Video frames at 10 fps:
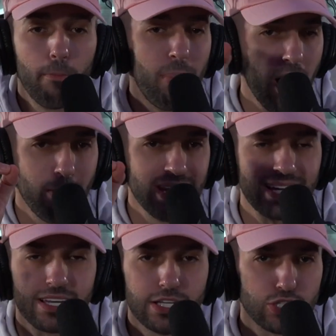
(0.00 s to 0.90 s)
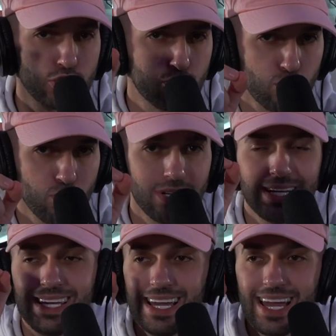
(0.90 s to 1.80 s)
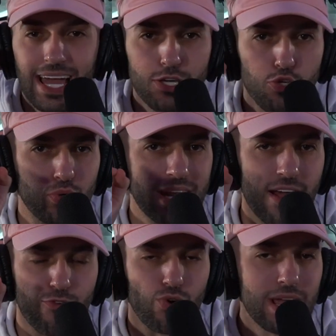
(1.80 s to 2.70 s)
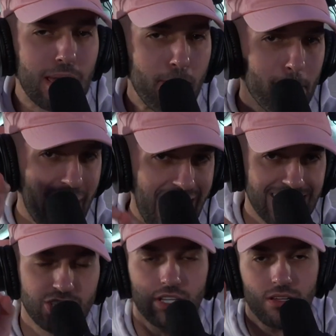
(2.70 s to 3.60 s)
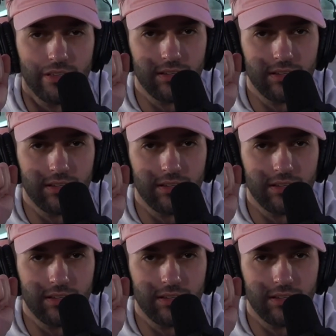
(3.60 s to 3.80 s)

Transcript: public scrutiny you could ever imagine.